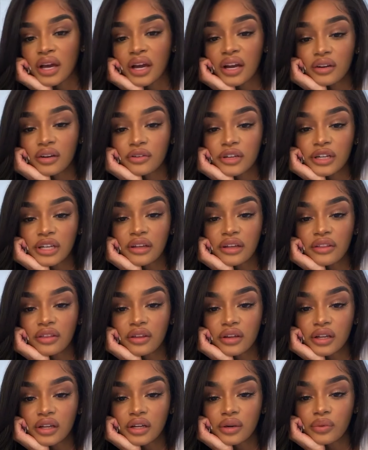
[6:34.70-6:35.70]
i really
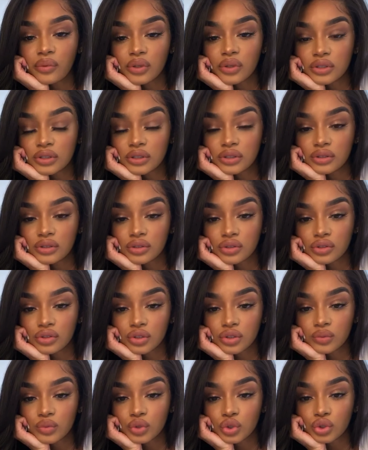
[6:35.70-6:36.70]
think i was a
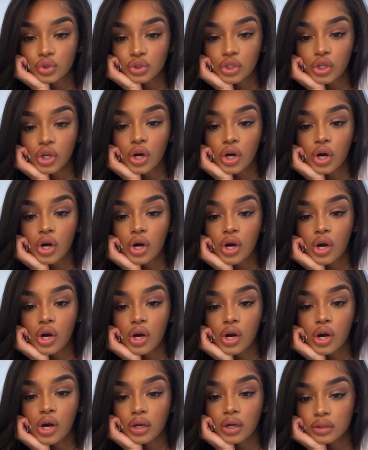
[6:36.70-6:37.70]
normal
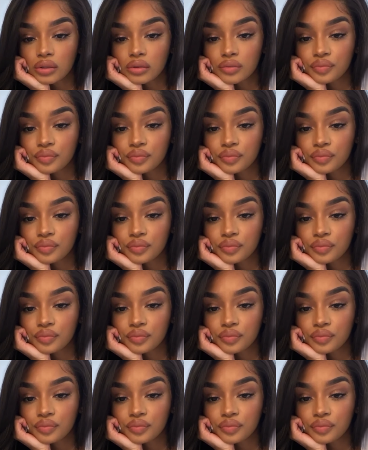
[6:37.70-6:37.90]
girl